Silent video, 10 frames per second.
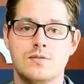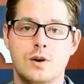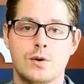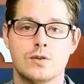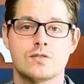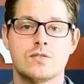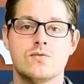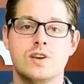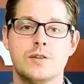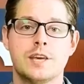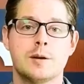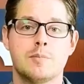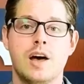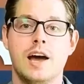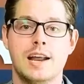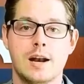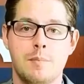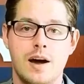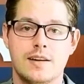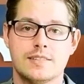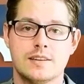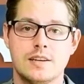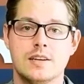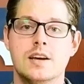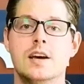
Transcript: voters to feel the implied animosity,